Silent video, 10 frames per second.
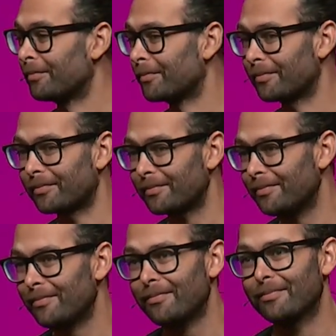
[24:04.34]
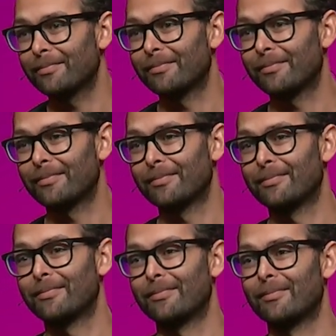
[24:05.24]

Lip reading: Nothing is said.